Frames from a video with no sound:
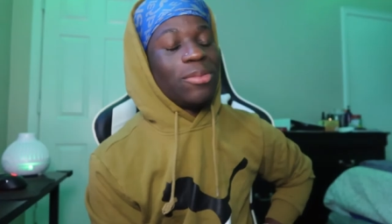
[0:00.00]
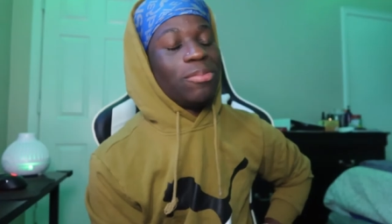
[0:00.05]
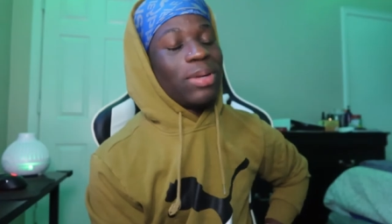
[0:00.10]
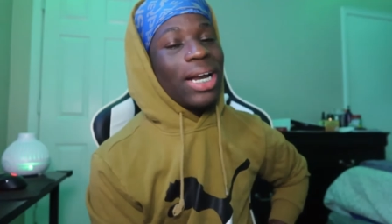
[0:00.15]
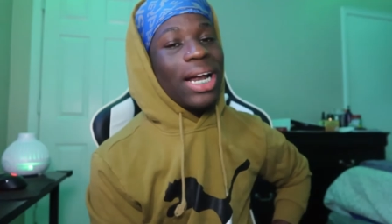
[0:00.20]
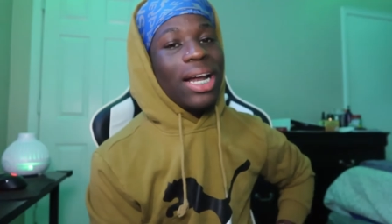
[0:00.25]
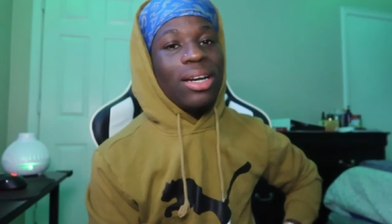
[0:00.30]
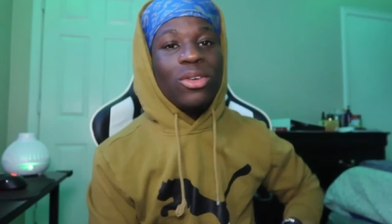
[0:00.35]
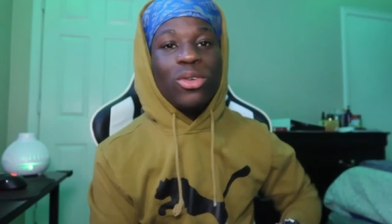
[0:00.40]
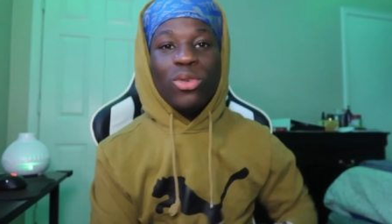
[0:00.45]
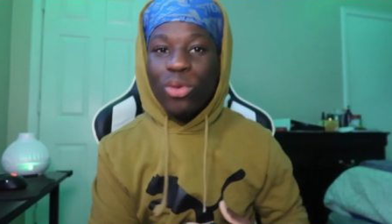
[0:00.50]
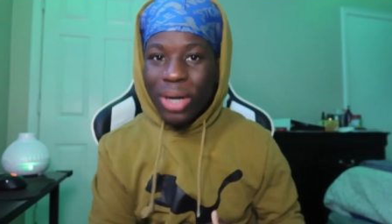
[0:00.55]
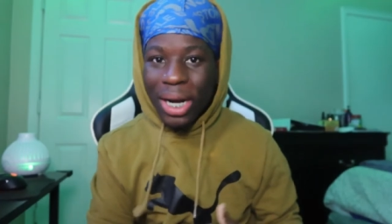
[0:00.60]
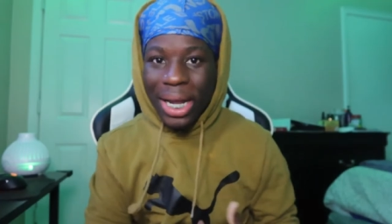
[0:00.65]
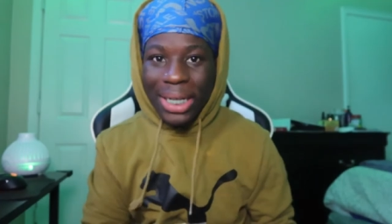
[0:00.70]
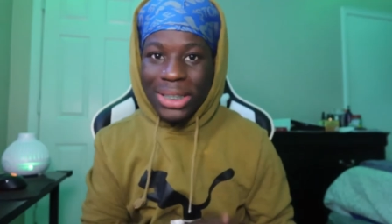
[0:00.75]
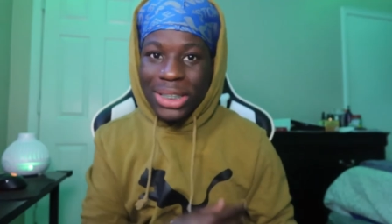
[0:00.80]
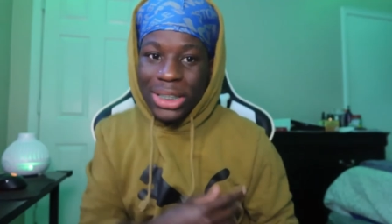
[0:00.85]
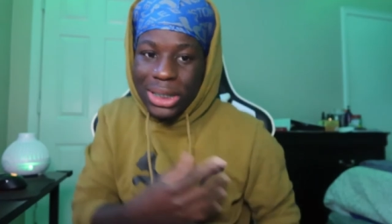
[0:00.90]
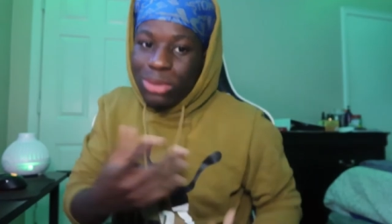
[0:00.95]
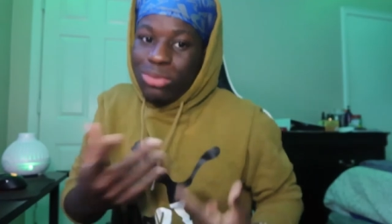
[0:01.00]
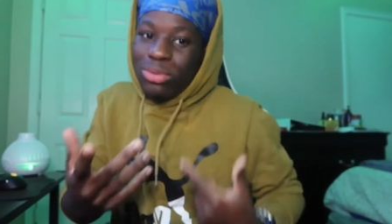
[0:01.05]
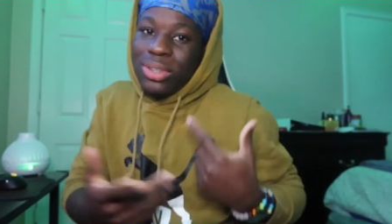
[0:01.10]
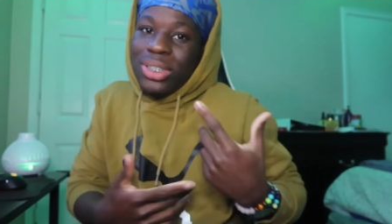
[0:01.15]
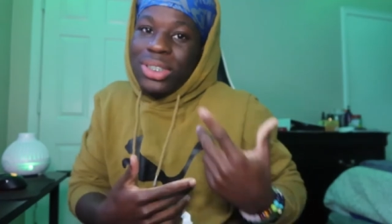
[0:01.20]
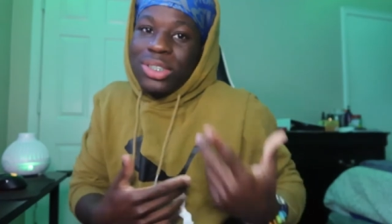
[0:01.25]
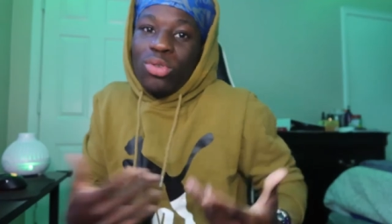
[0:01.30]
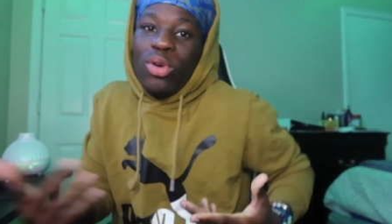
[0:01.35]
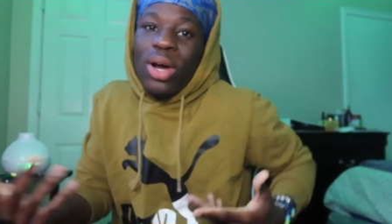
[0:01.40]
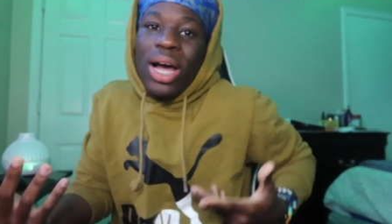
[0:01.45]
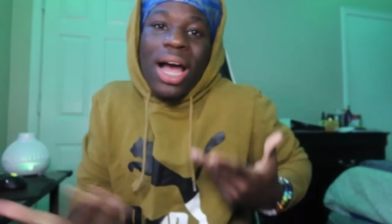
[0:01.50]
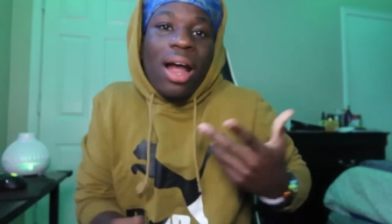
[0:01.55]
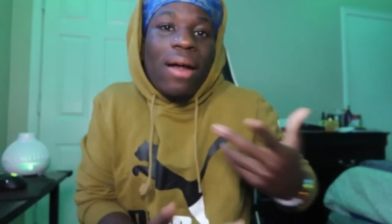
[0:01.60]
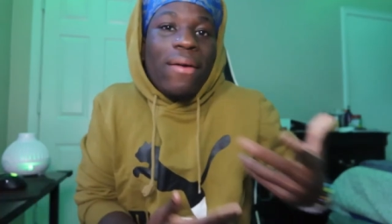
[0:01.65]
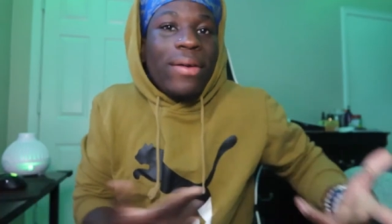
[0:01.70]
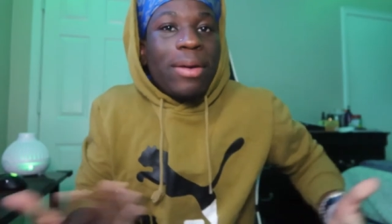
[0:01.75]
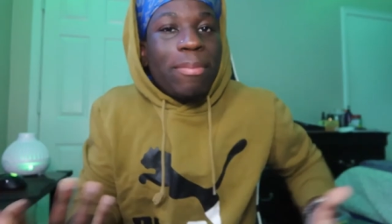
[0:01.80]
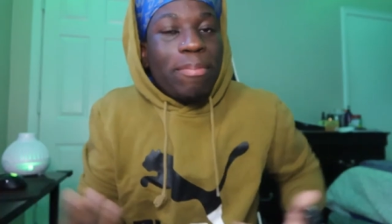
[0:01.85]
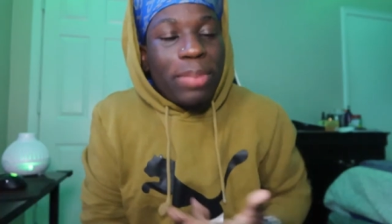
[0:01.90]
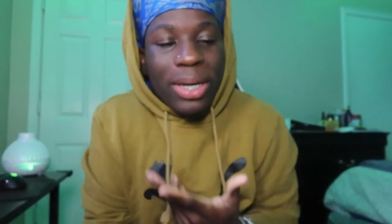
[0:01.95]
But I knew like she was so I
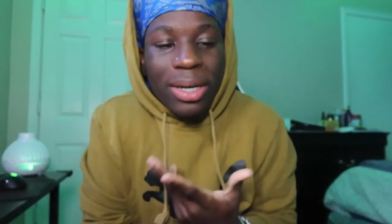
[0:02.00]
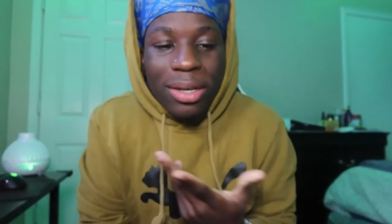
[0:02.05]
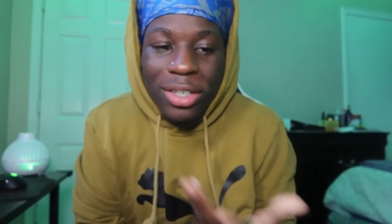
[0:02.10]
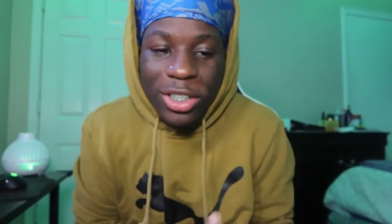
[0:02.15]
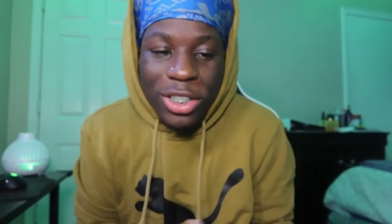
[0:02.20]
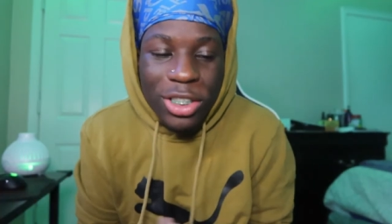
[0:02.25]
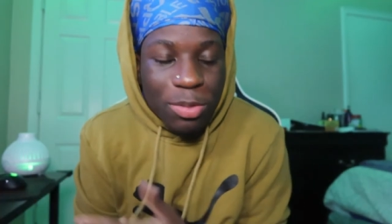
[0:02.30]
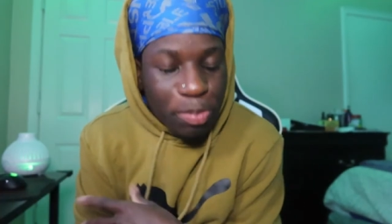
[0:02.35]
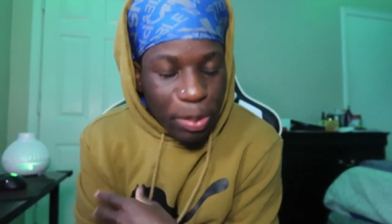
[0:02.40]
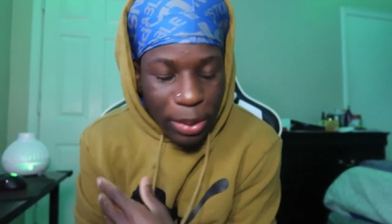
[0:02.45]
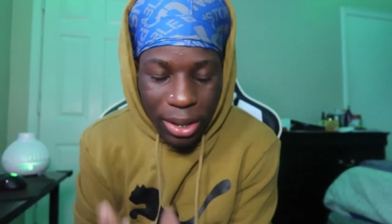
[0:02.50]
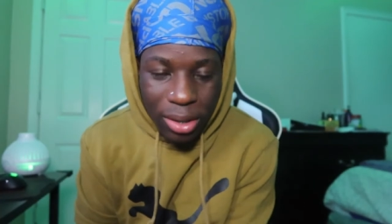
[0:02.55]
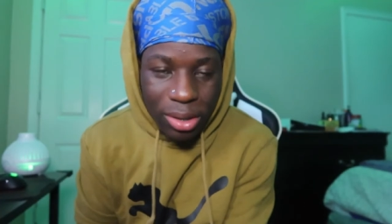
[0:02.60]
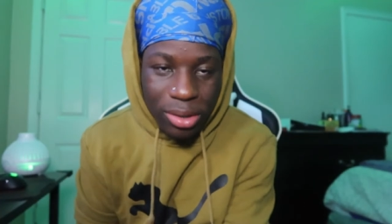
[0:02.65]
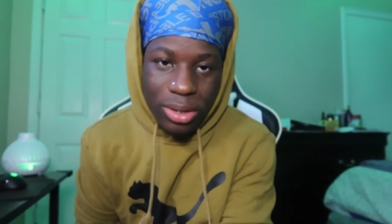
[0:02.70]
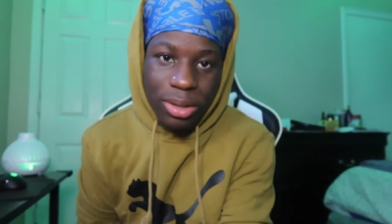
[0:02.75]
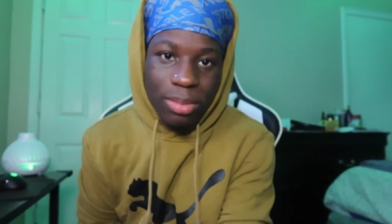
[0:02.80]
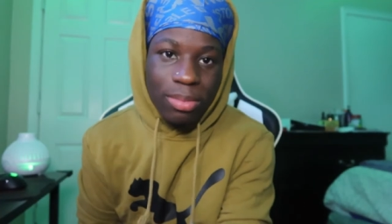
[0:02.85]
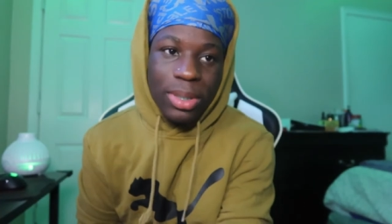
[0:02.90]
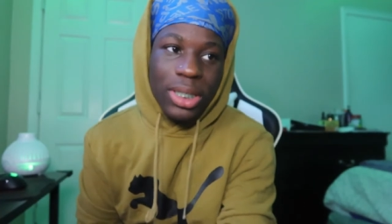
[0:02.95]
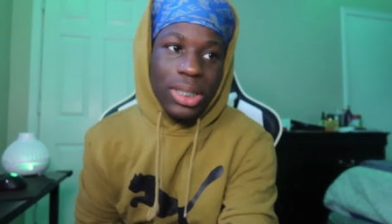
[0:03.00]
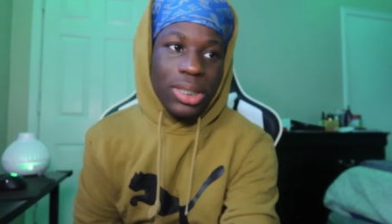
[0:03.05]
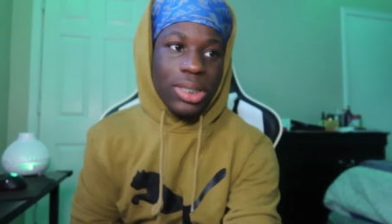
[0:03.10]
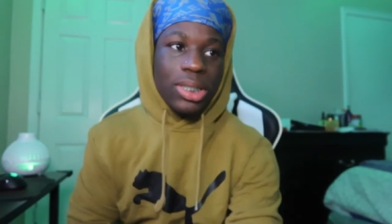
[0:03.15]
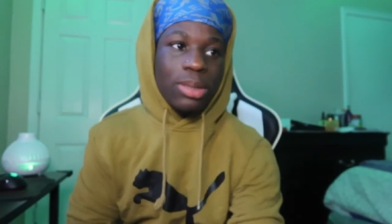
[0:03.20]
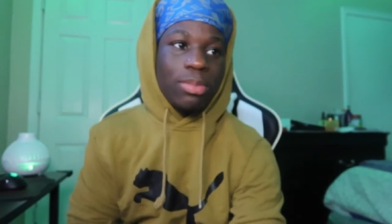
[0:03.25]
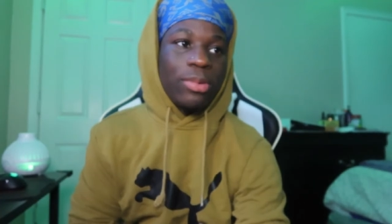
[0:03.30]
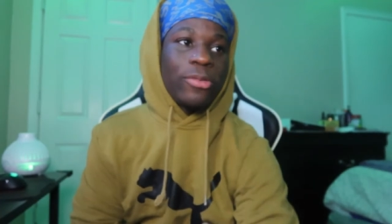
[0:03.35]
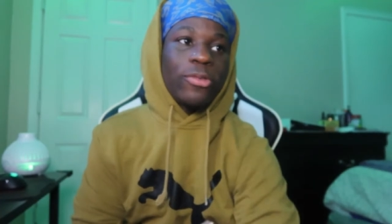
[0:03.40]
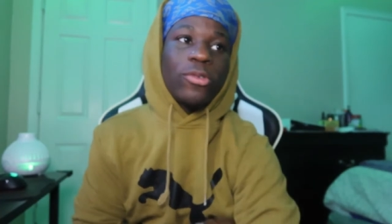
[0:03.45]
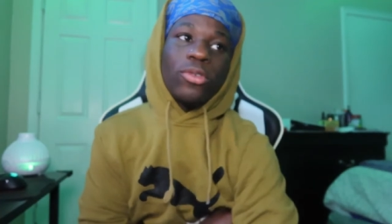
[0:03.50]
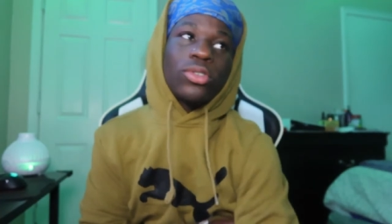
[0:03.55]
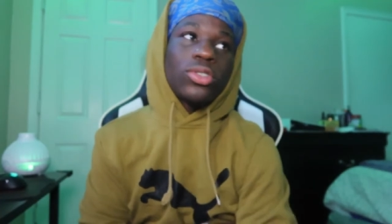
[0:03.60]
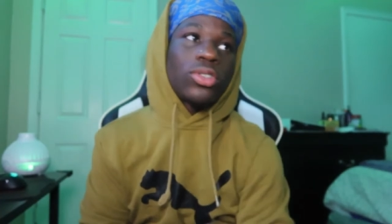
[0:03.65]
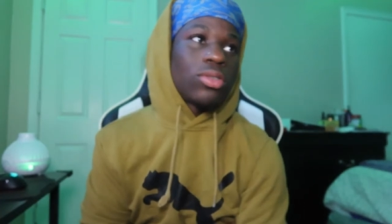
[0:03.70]
already been experienced some of this shit before.